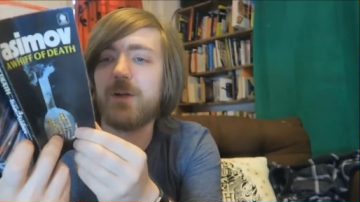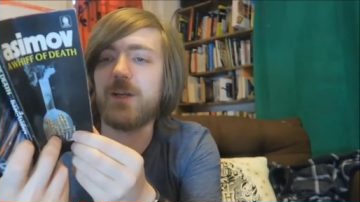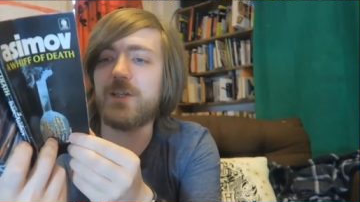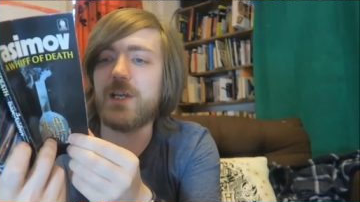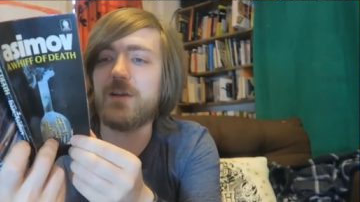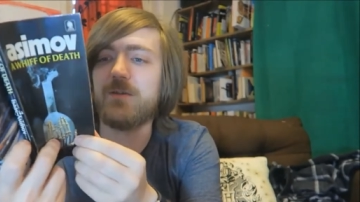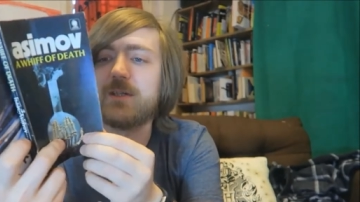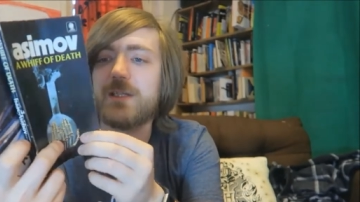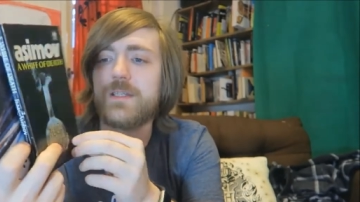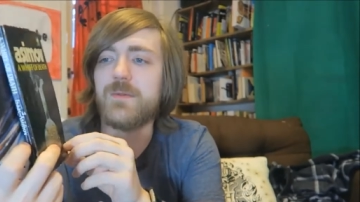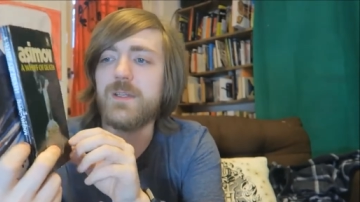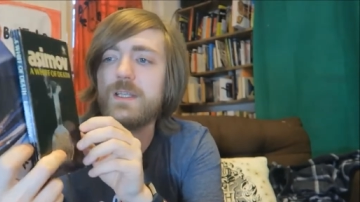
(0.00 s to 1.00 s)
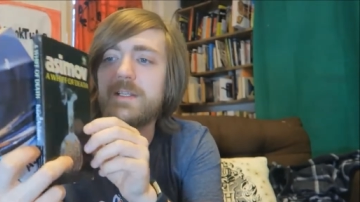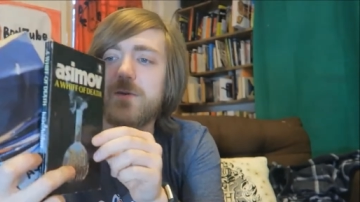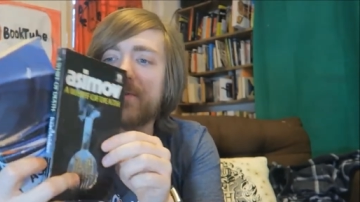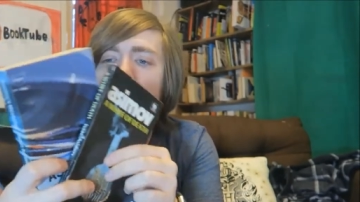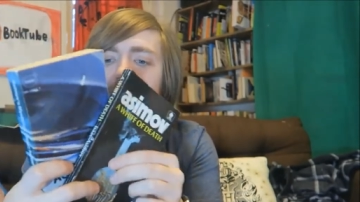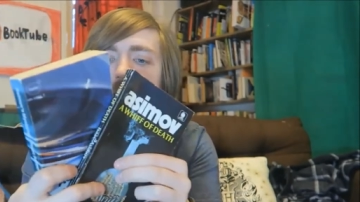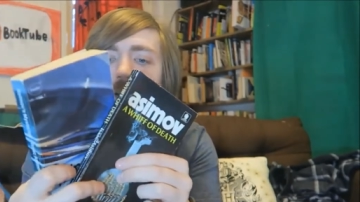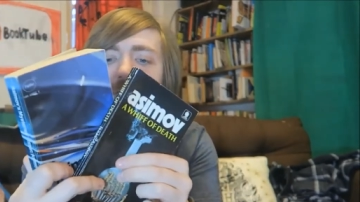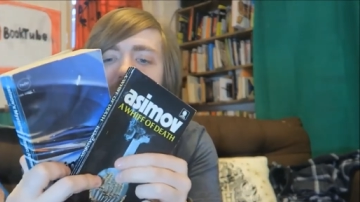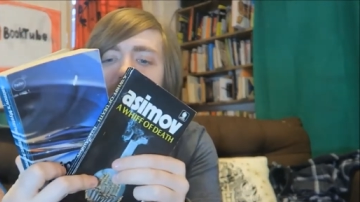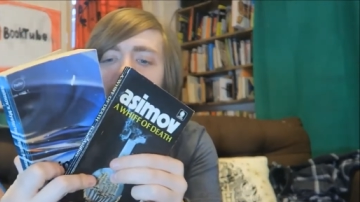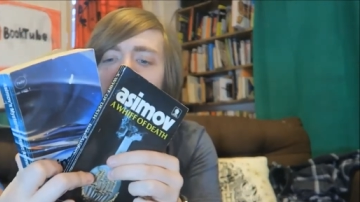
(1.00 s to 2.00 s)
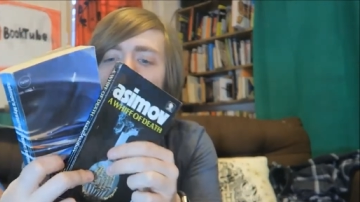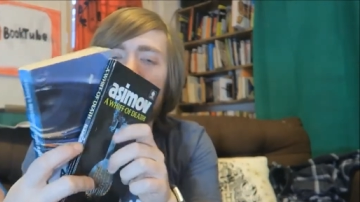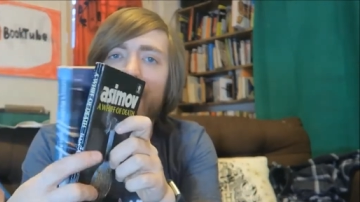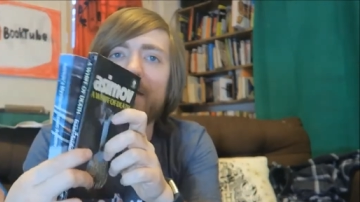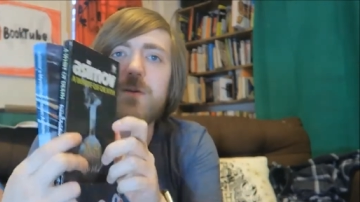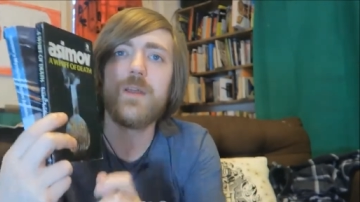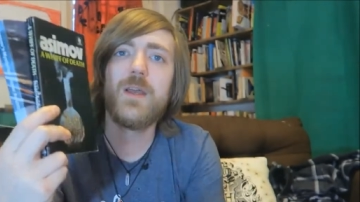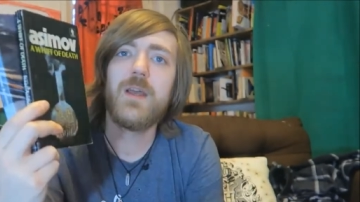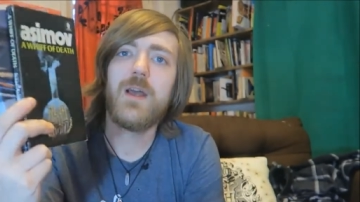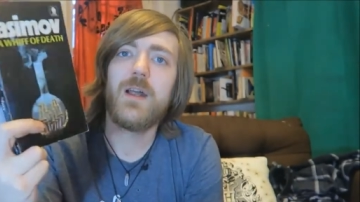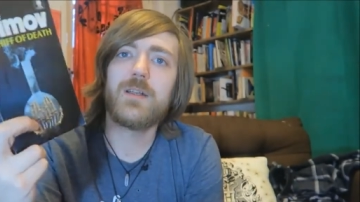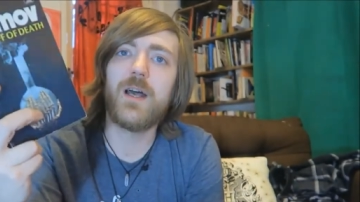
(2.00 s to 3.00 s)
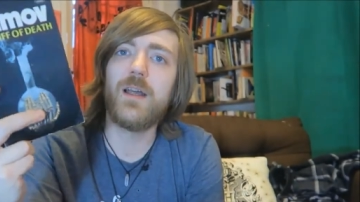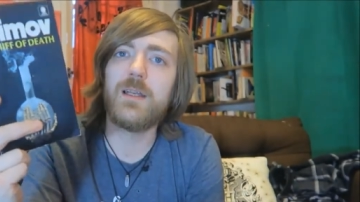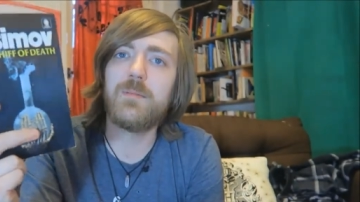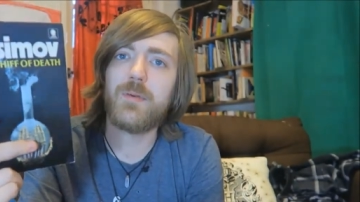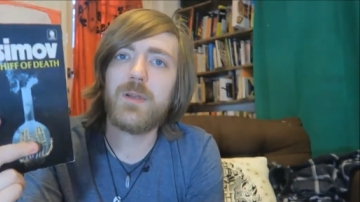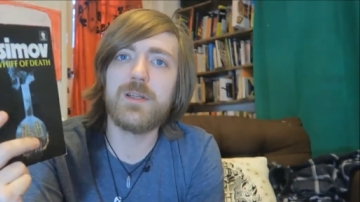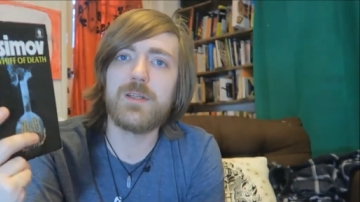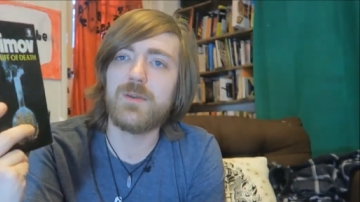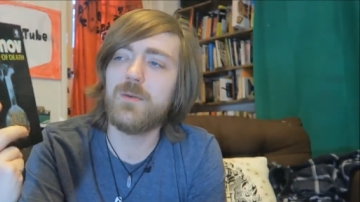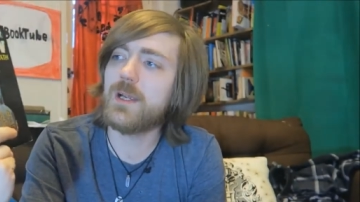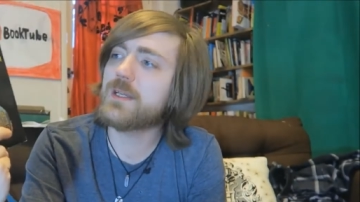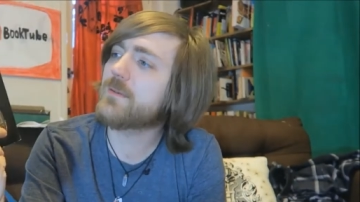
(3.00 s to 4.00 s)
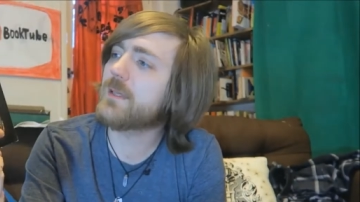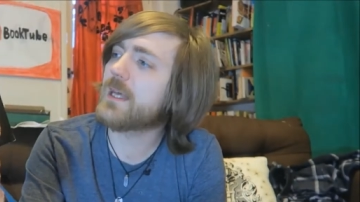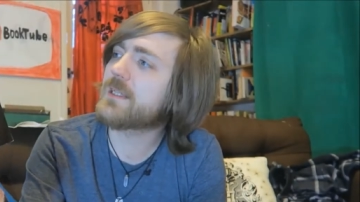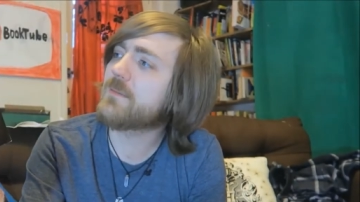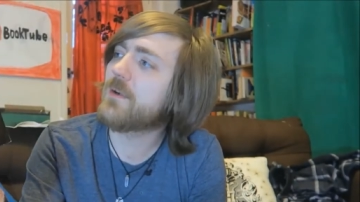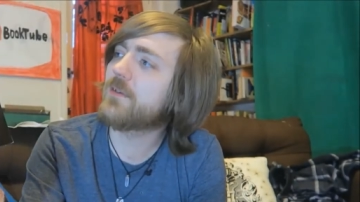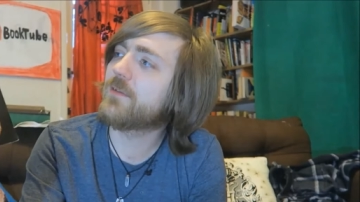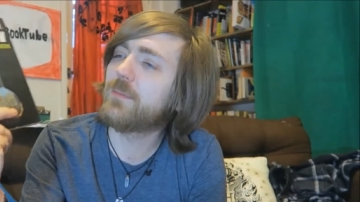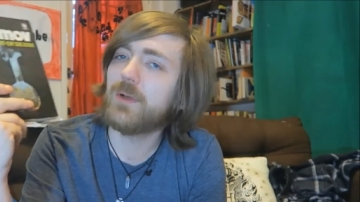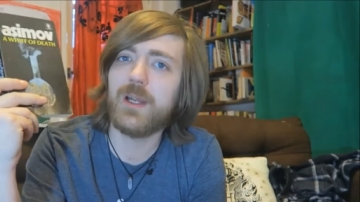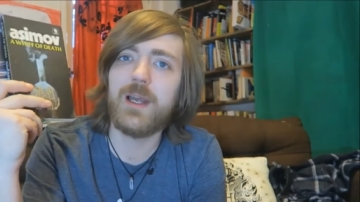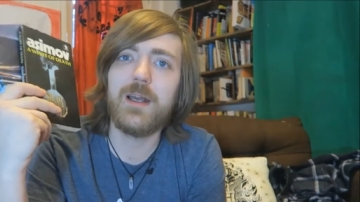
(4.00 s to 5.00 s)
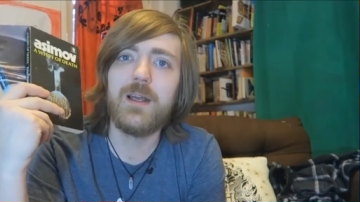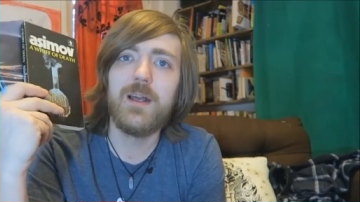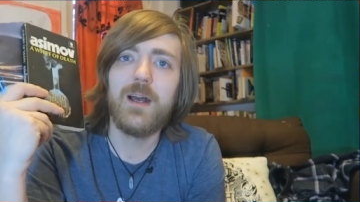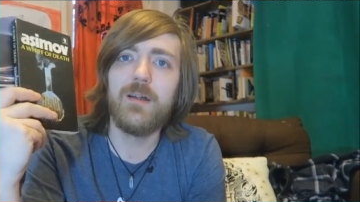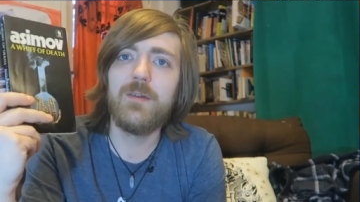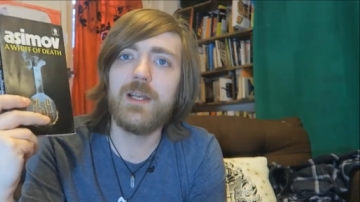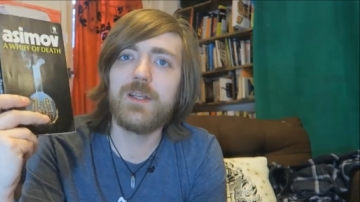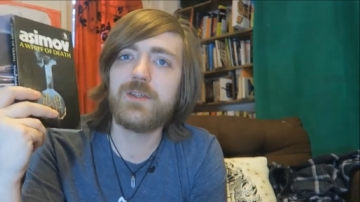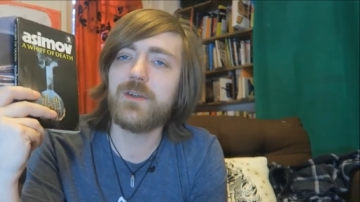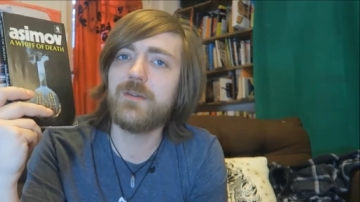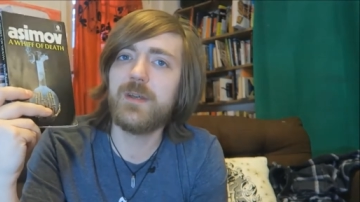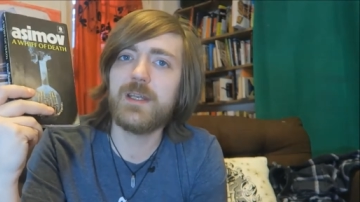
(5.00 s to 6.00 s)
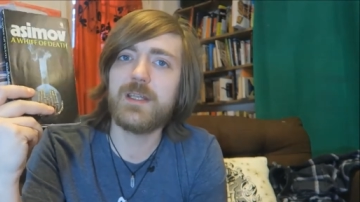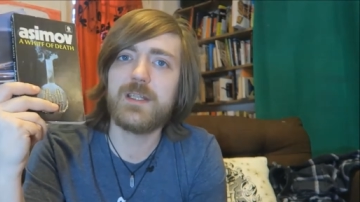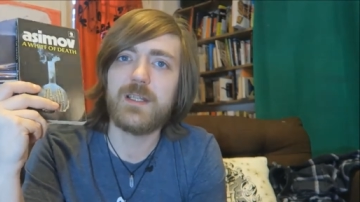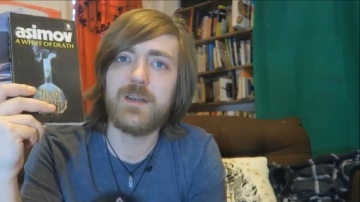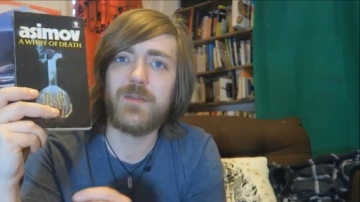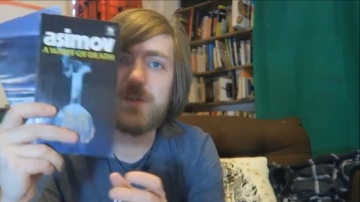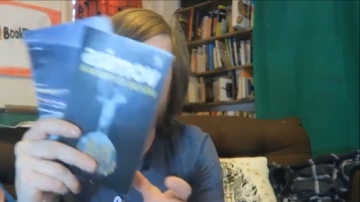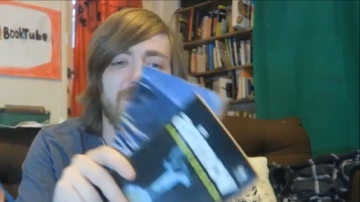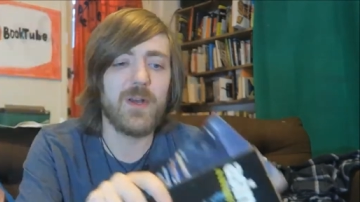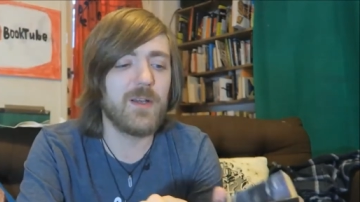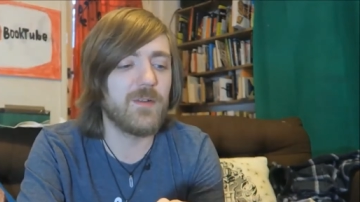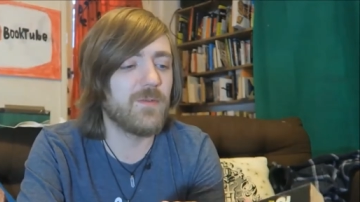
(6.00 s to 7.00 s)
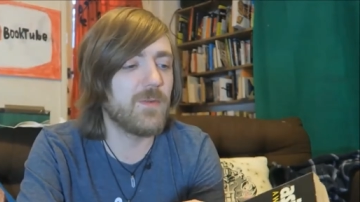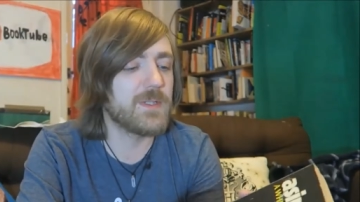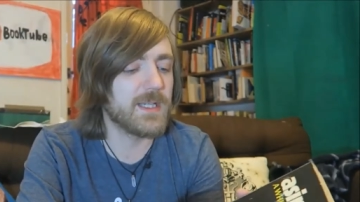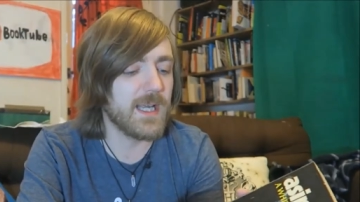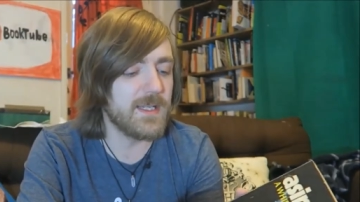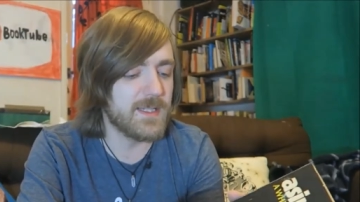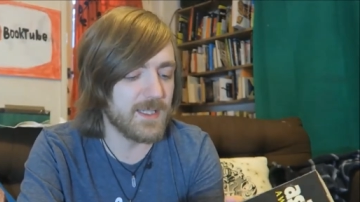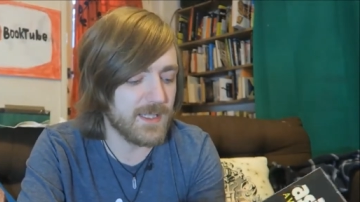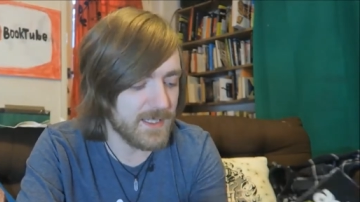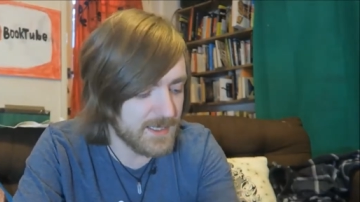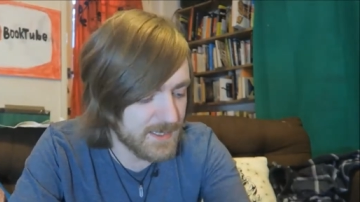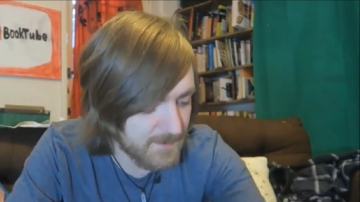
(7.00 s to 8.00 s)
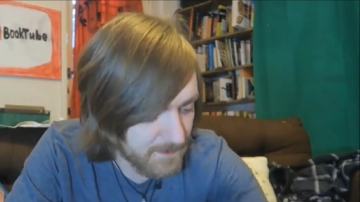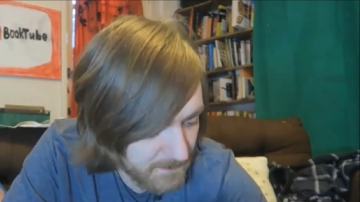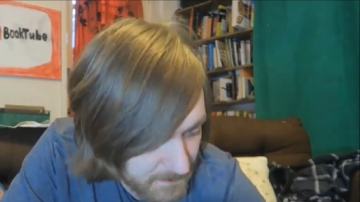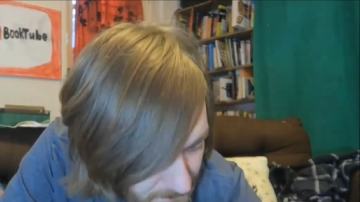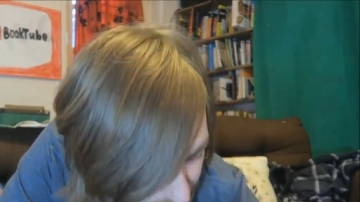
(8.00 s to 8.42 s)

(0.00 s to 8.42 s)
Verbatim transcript: of the book in general because it's one of these old sci-fi ones, you know. Tiny print as always with Asimov, but I really enjoy reading this stuff, so I look forward to getting to these.